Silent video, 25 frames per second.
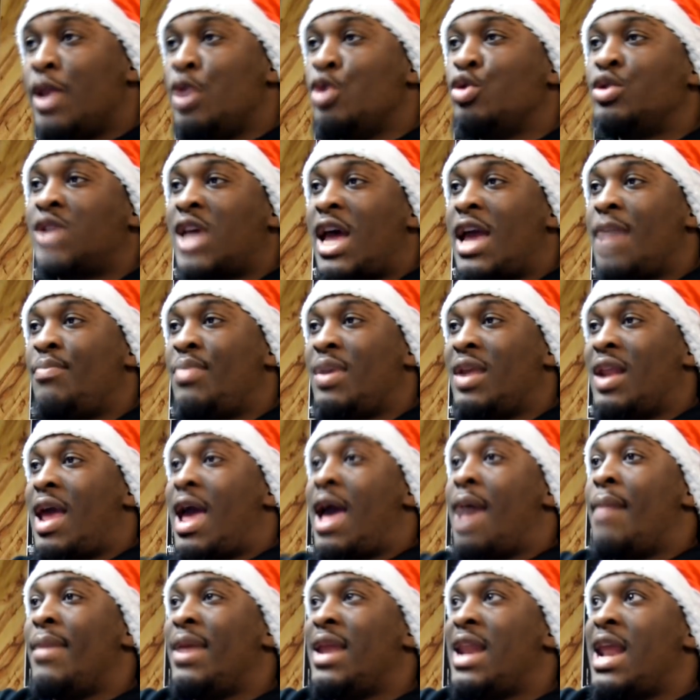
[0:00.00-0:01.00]
and you type
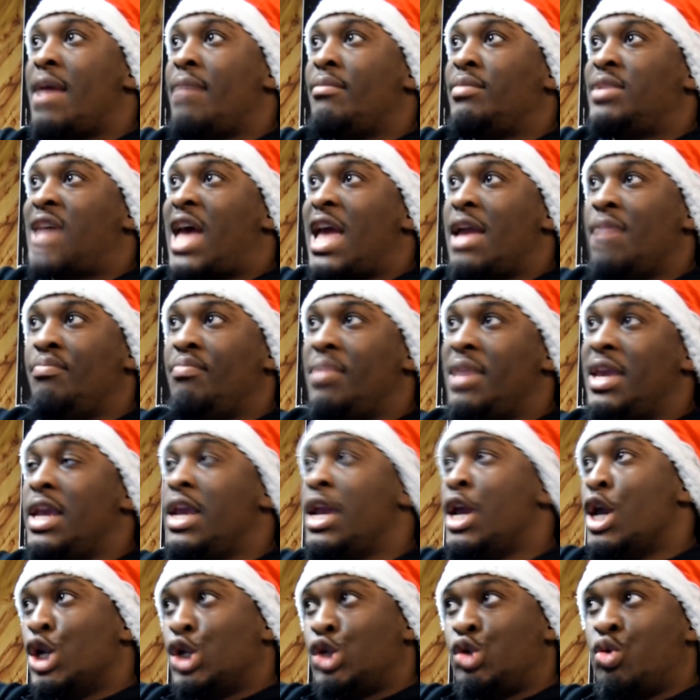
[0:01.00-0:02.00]
in Eminem type
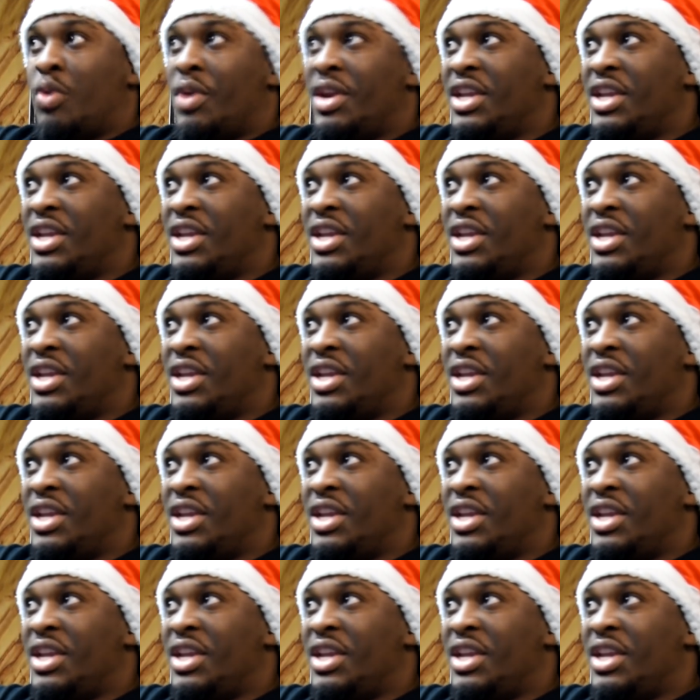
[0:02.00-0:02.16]
beat